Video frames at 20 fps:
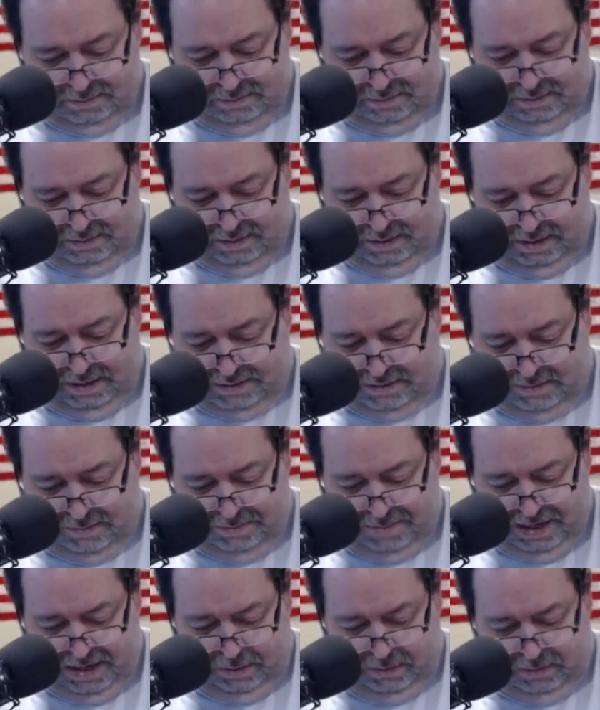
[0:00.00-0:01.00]
But it's the
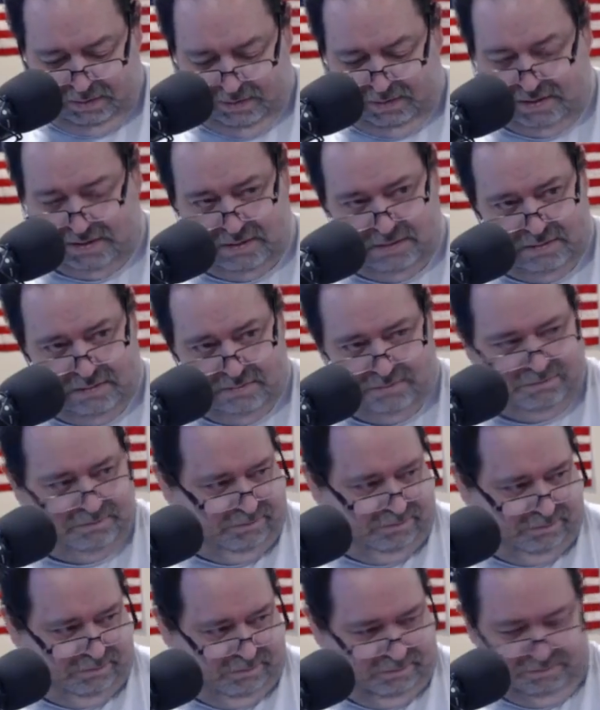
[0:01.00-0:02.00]
big one.
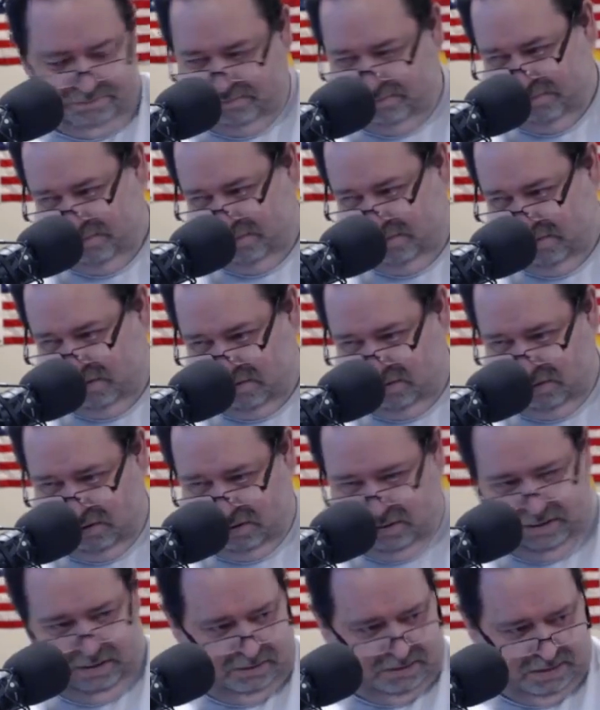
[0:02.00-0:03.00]
The
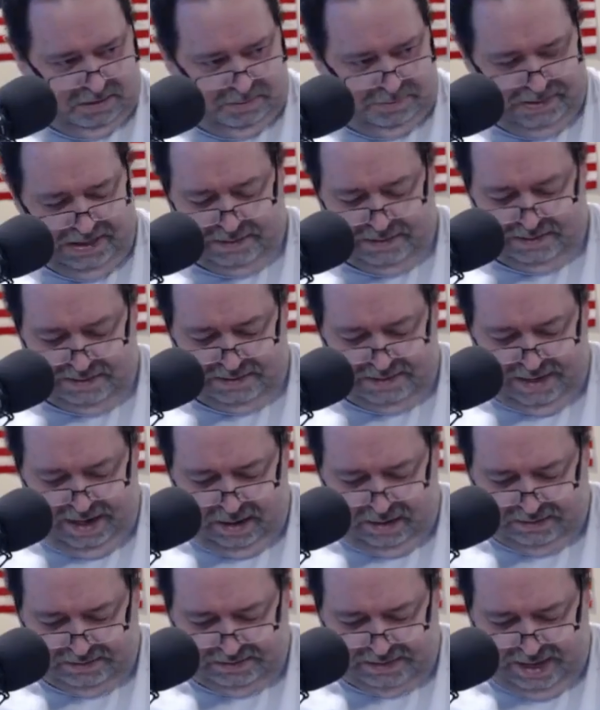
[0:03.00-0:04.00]
griddle's as big as this
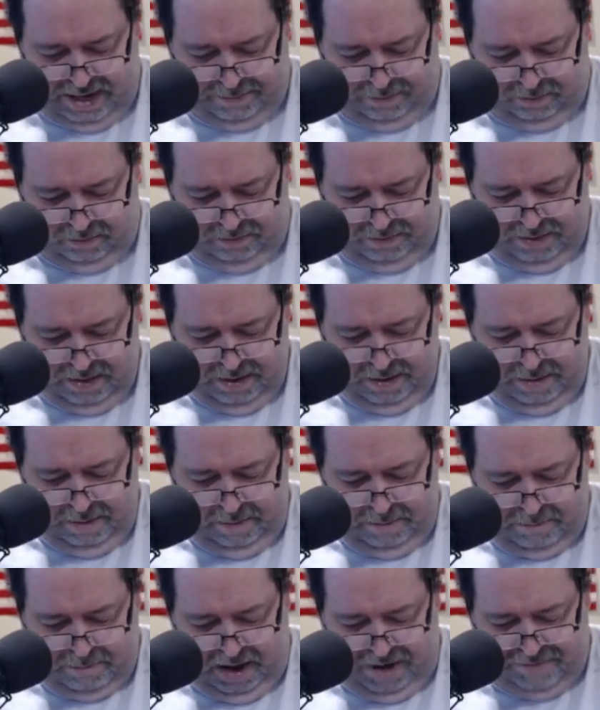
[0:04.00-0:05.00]
daggone table.
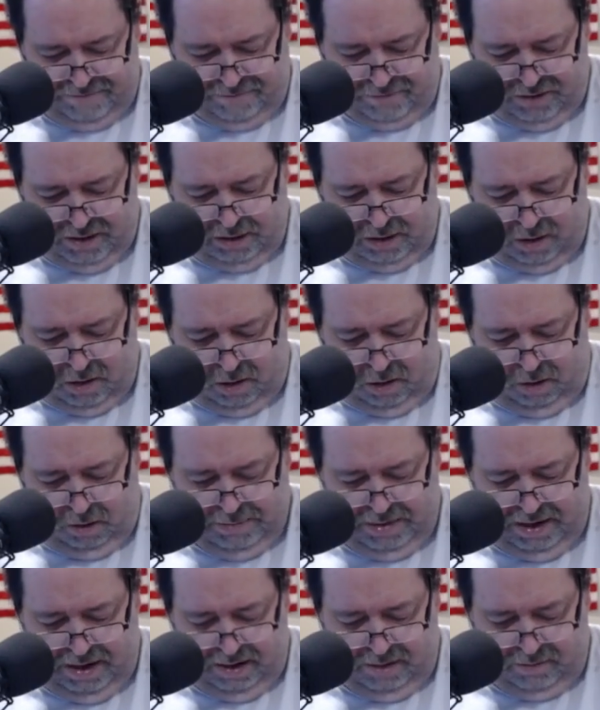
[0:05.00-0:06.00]
My friend called
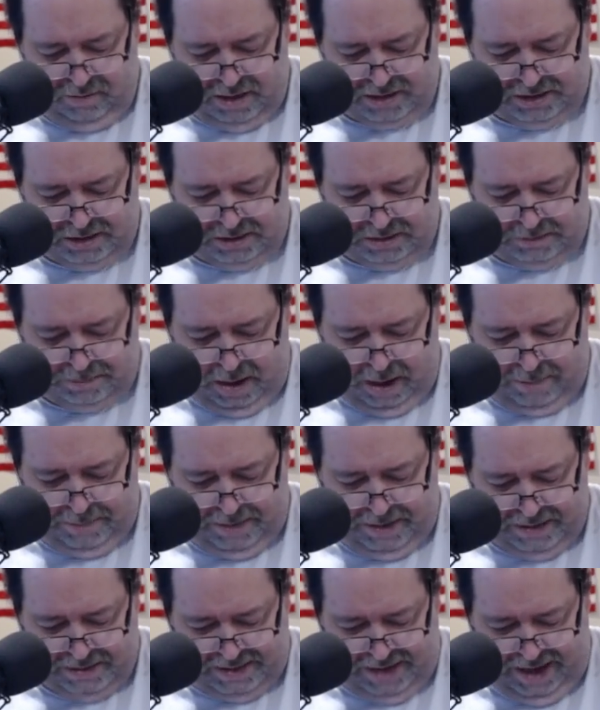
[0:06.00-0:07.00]
me a Russian spy
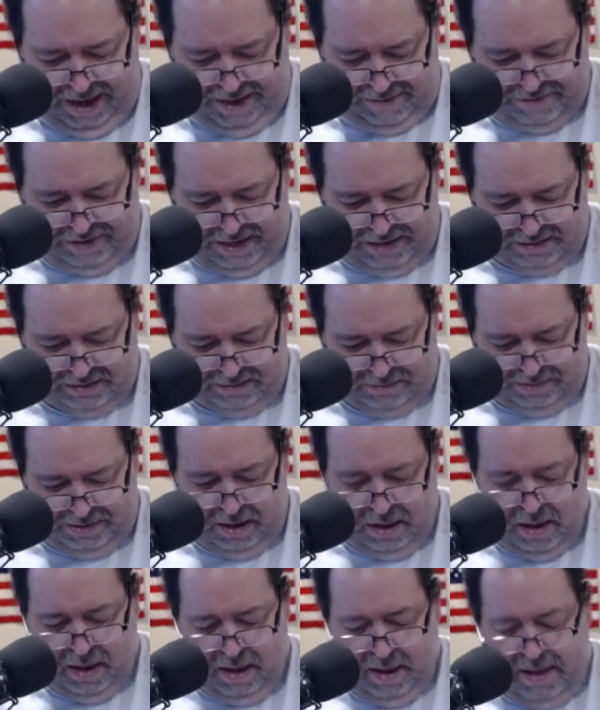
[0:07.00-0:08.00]
because I haven't had so
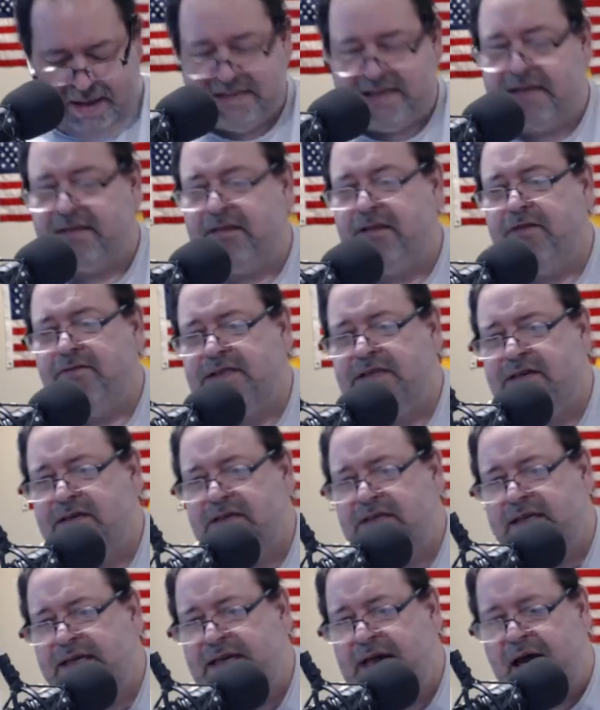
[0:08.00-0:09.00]
many. Seth, you
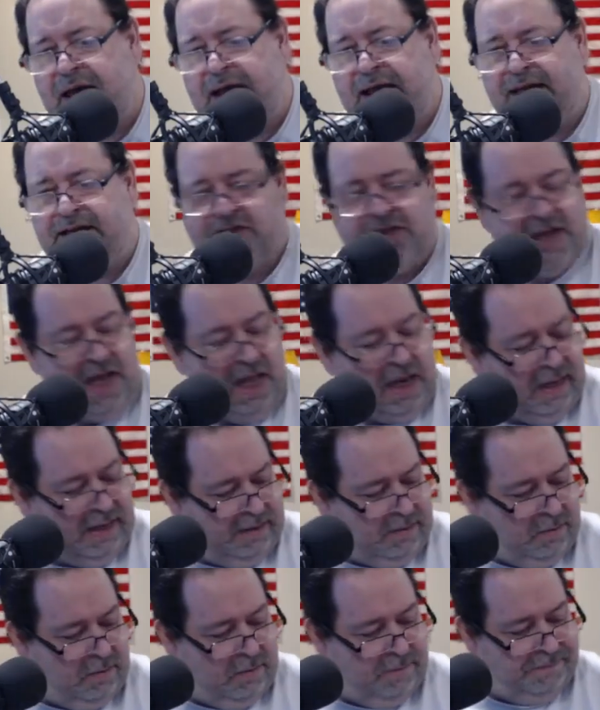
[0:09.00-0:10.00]
seriously not had
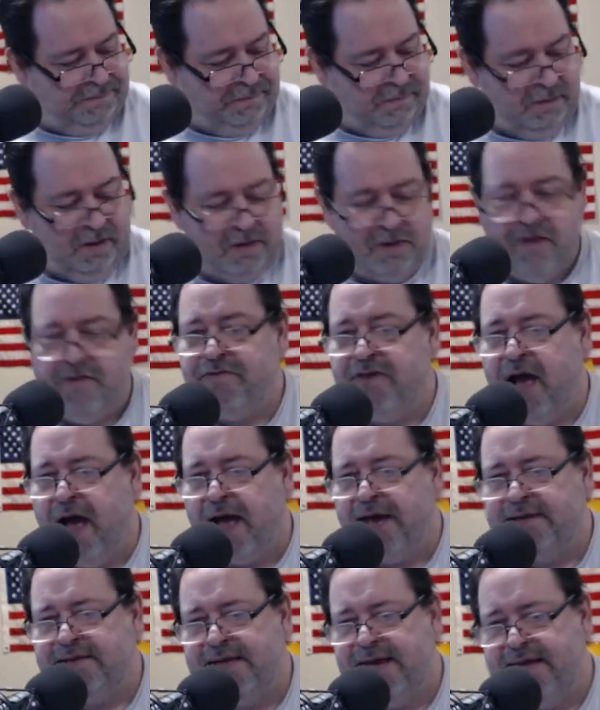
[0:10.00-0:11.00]
jelly? You've
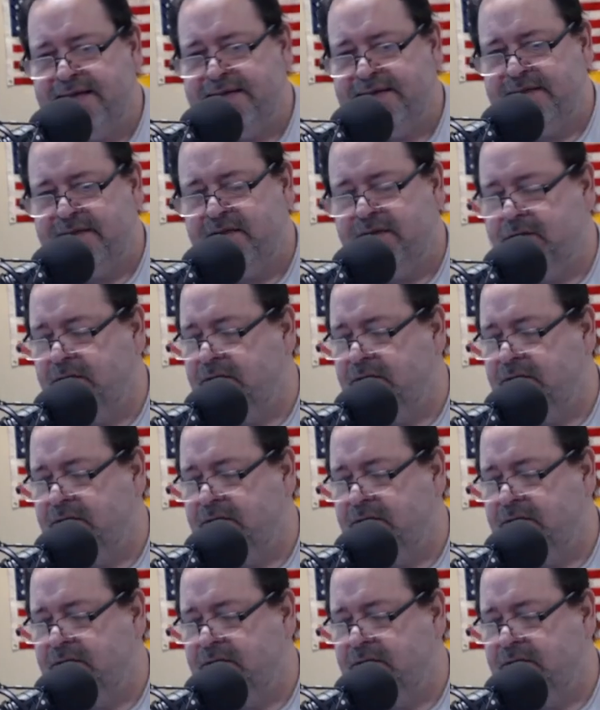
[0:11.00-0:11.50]
not tasted